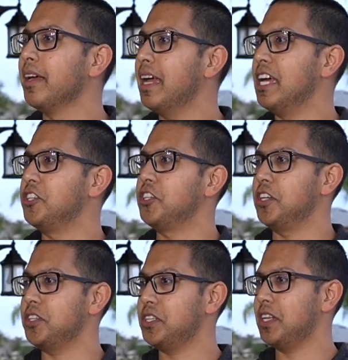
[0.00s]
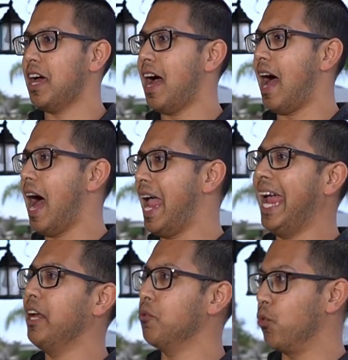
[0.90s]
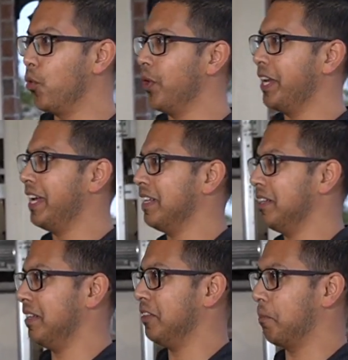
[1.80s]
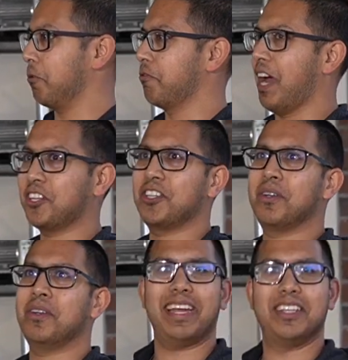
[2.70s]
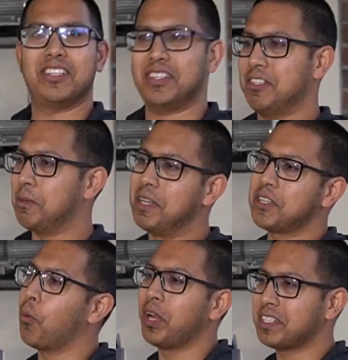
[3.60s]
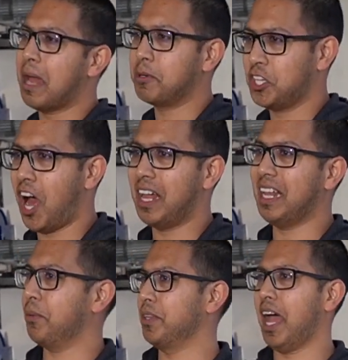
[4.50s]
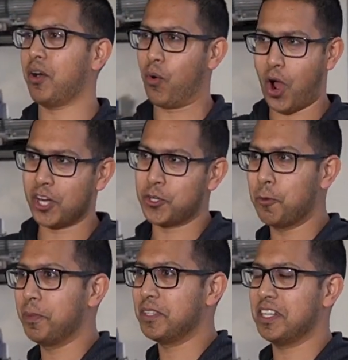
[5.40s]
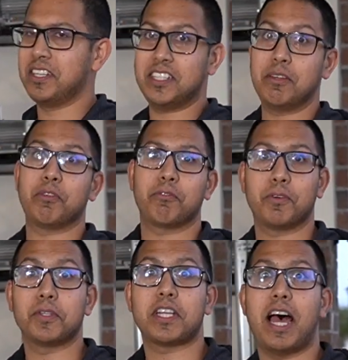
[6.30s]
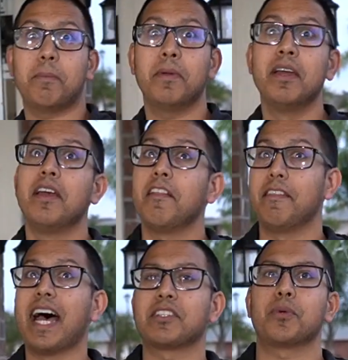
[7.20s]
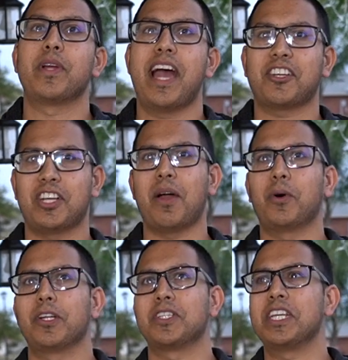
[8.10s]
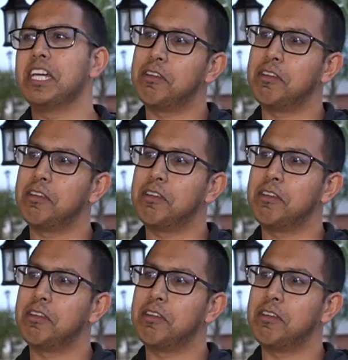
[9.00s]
It's just I hate ruining the perfection. It's to me it's a one-time shot. Like when that garage opens and they see it for the first time, that's the reaction I want to see.